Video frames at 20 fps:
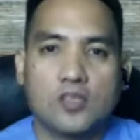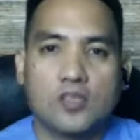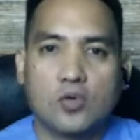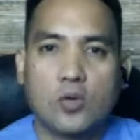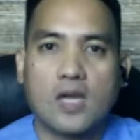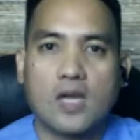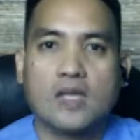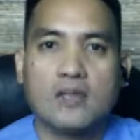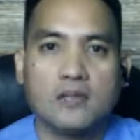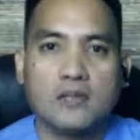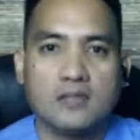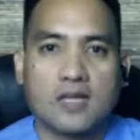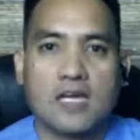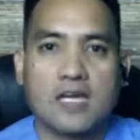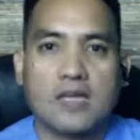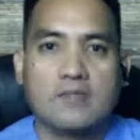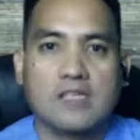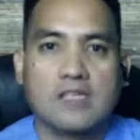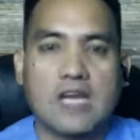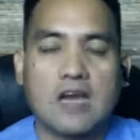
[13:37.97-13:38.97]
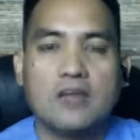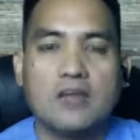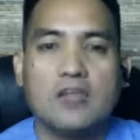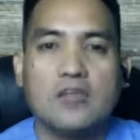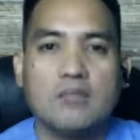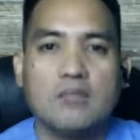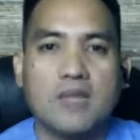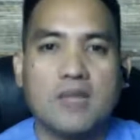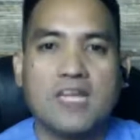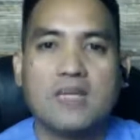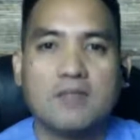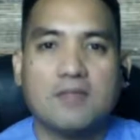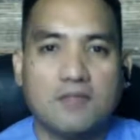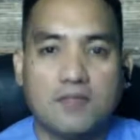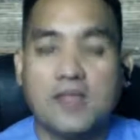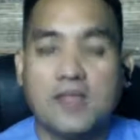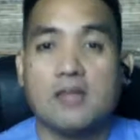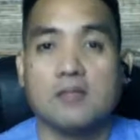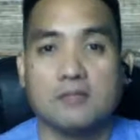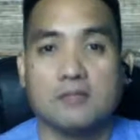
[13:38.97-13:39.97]
quality of lives? How do you make them
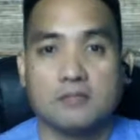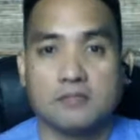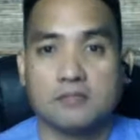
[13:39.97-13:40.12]
feel?